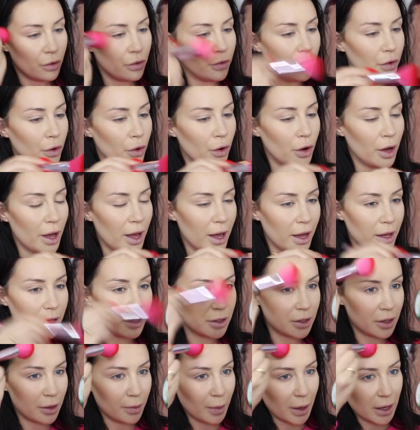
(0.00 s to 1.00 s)

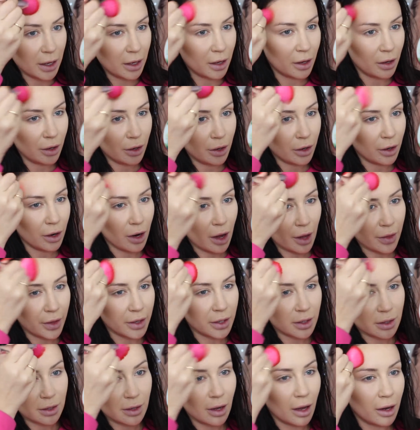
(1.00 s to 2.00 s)
Forehead to make it look like
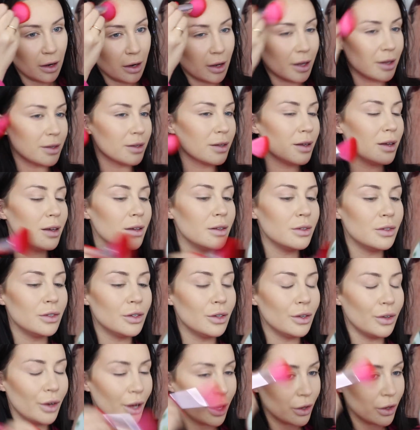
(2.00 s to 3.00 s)
the sun has kissed you